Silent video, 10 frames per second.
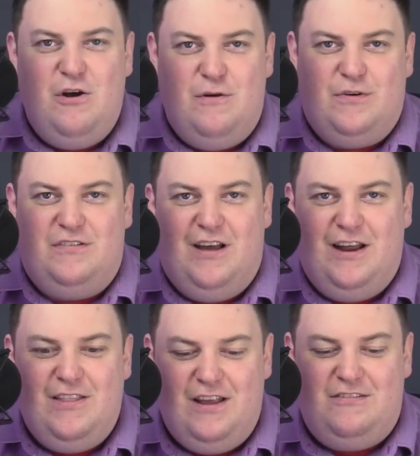oversight.
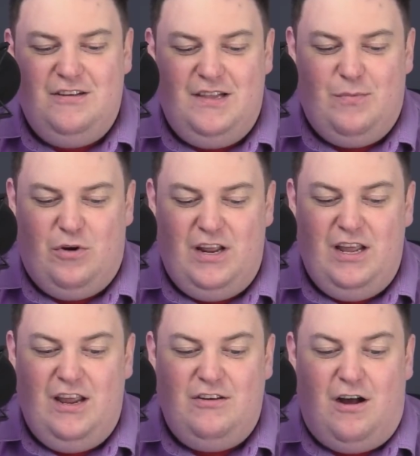I think it's deliberate.
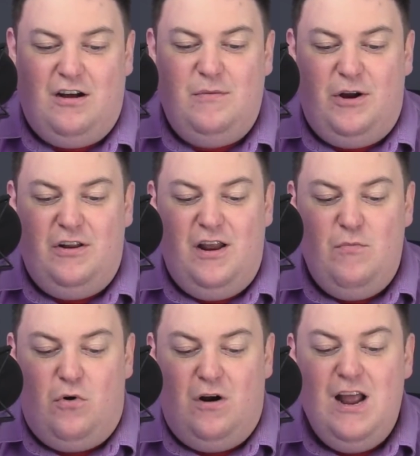He talked about it in
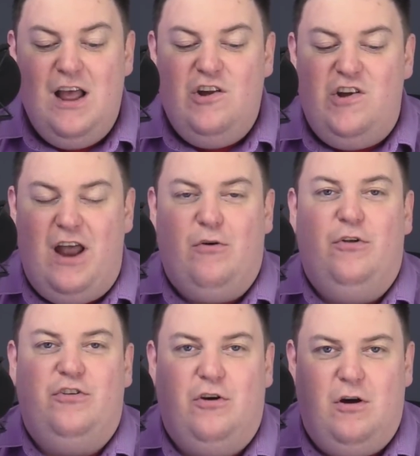more general
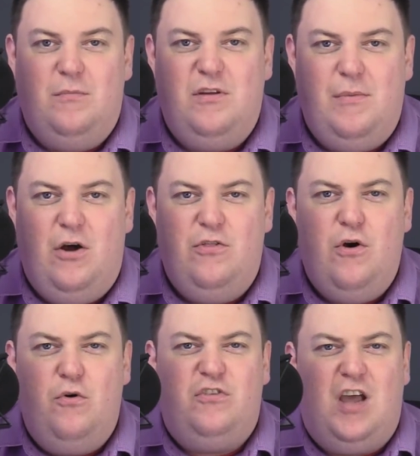terms about
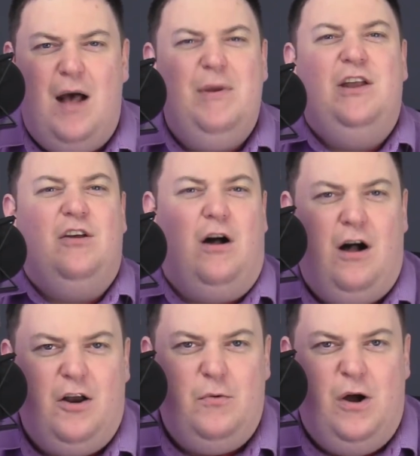those coming to
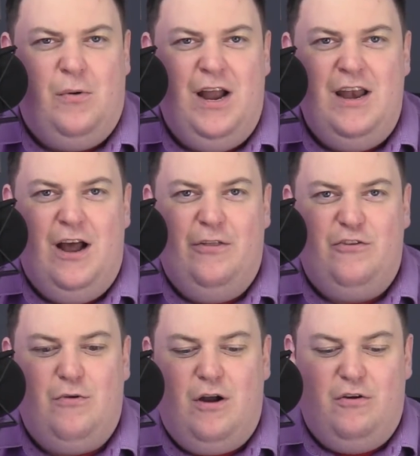Ottawa right now, the
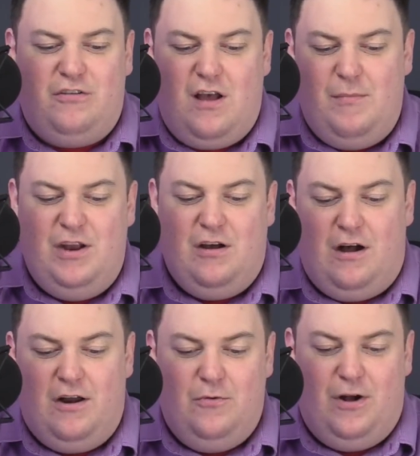truckers coming to
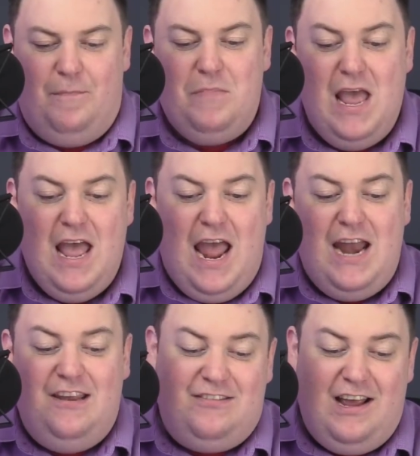Ottawa. And
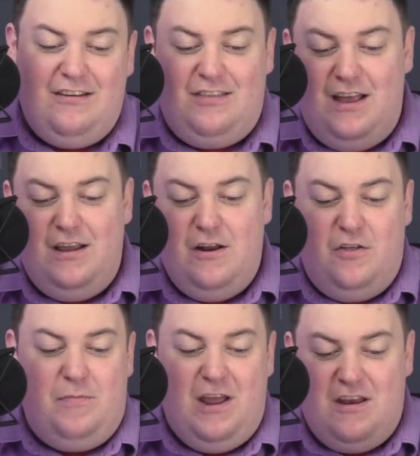he says that, you know,
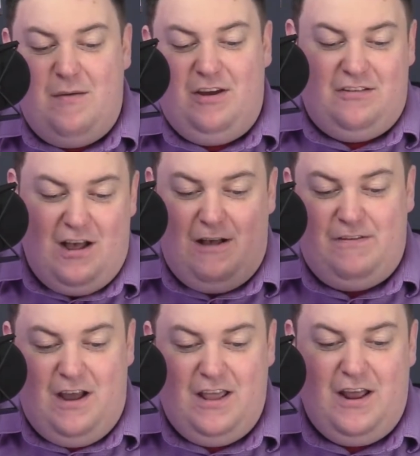the pandemic's tough,
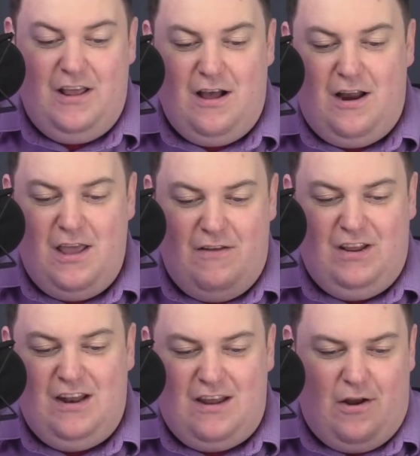yada, yada, yada. You have to
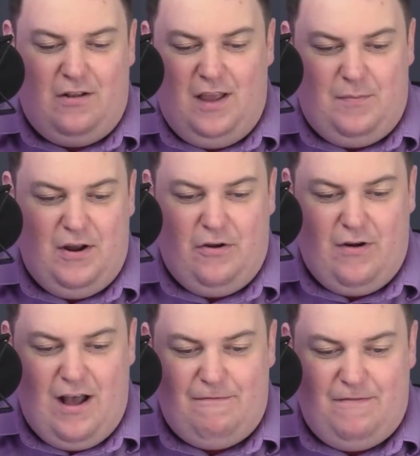get down to like
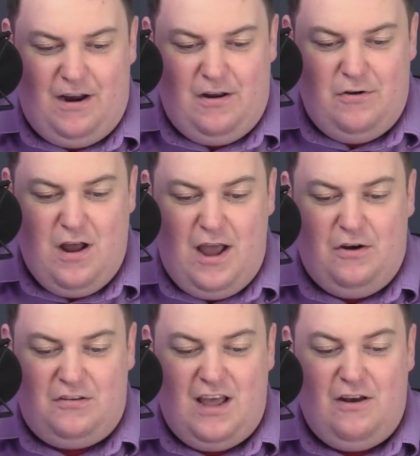paragraph, I don't know, 9
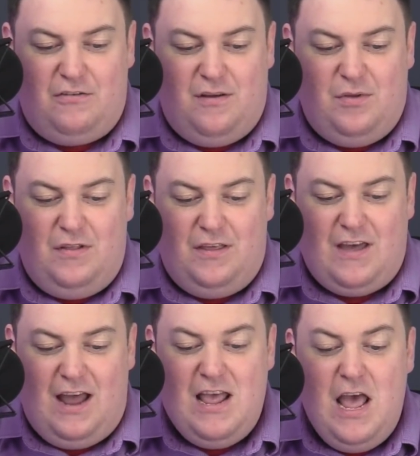or 10 or something like
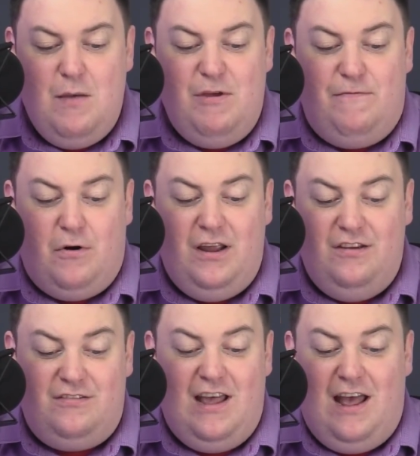that before he
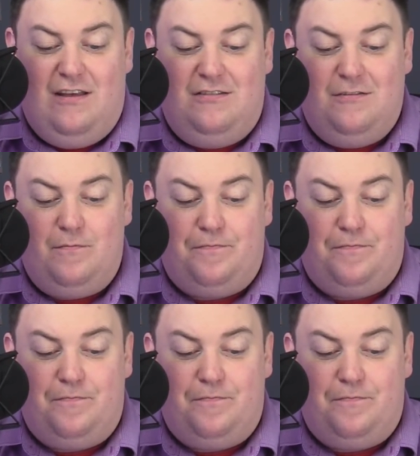says